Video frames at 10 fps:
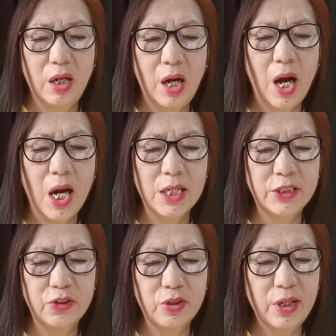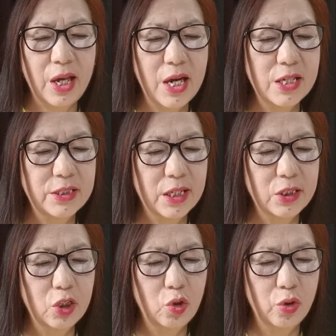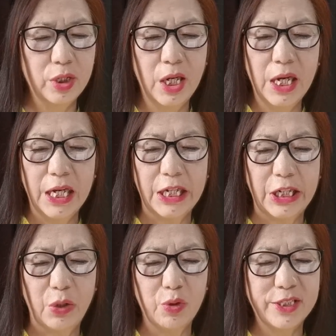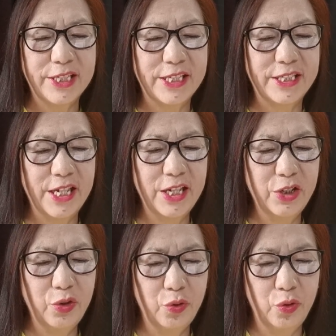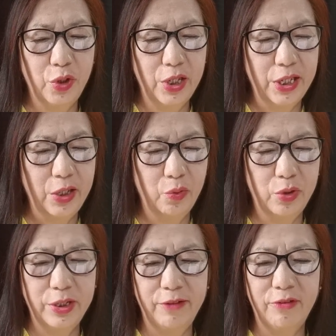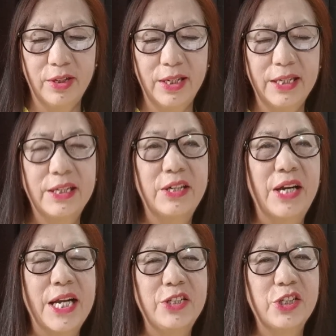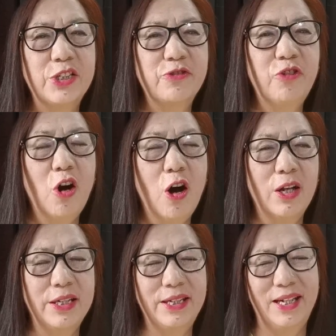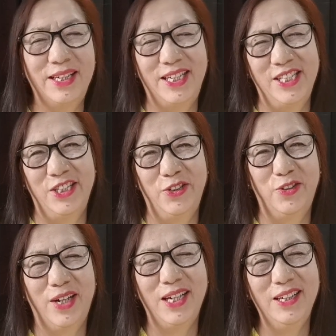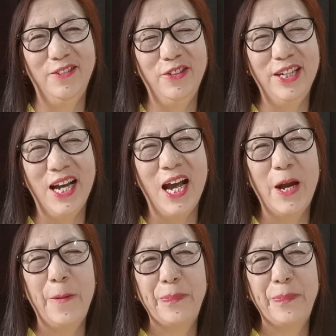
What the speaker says: Cast your cares on the Lord, and He will sustain you. He will never let the righteous fall. Inigalikisido. Hallelujah.